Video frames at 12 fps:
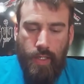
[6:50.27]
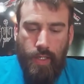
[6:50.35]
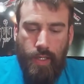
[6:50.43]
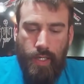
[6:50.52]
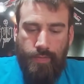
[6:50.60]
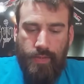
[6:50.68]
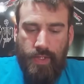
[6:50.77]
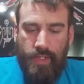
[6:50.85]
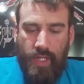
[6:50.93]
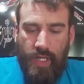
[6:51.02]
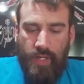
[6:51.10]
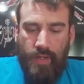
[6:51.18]
I haven't
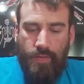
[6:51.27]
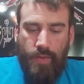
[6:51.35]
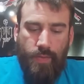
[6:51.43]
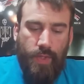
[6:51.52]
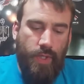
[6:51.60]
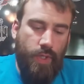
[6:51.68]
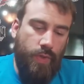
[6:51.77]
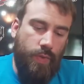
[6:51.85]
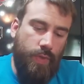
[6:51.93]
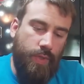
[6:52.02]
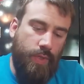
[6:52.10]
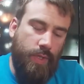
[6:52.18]
decided if I'm going to go
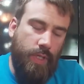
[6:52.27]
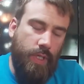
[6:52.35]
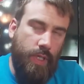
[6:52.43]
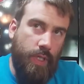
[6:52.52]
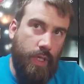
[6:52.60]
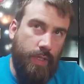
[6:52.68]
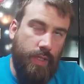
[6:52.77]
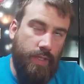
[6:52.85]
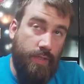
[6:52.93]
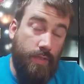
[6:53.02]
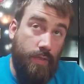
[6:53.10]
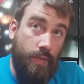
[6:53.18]
with the, I think
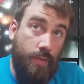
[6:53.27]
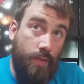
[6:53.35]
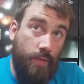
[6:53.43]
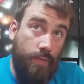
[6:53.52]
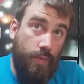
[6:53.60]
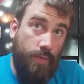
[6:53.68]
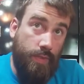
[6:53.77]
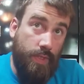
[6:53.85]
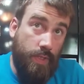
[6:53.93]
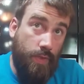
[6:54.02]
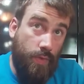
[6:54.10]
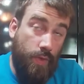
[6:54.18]
it's, what was it,
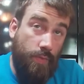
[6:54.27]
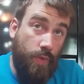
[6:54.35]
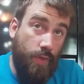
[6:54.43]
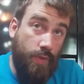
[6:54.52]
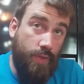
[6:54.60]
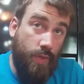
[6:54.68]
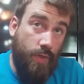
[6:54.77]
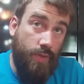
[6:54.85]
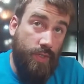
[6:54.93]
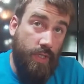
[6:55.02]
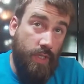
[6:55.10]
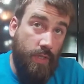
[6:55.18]
the Three Brothers
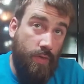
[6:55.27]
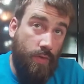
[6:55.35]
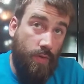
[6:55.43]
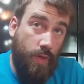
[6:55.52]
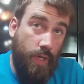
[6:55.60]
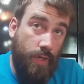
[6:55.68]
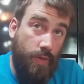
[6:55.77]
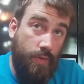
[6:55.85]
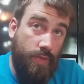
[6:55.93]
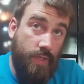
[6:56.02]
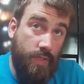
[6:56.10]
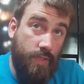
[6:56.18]
RC
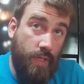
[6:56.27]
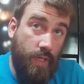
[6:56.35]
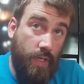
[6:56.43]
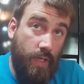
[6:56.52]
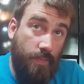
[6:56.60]
Kratos. It's a